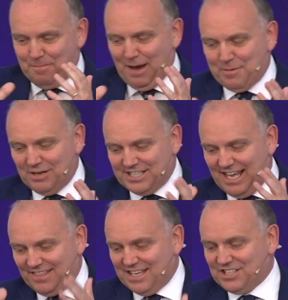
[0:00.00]
Bible is
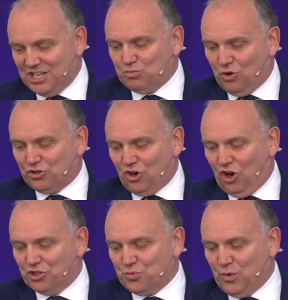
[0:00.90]
saying this is what
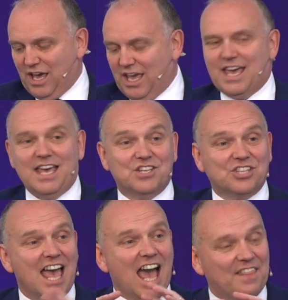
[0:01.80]
God's way is.
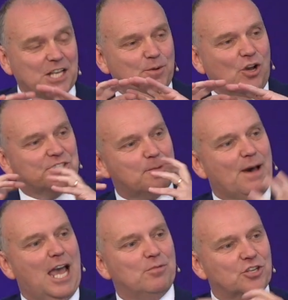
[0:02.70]
And that's because the
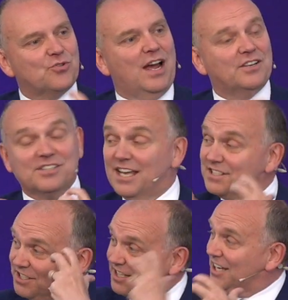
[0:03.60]
Bible is trying to say is
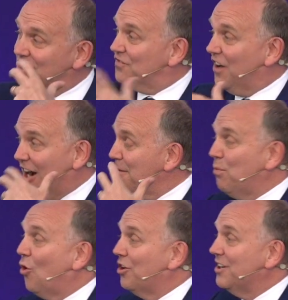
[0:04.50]
that sex is very
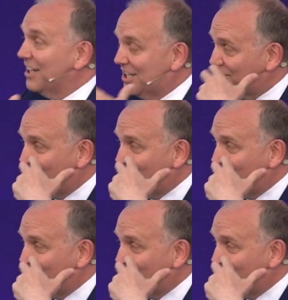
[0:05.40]
important, and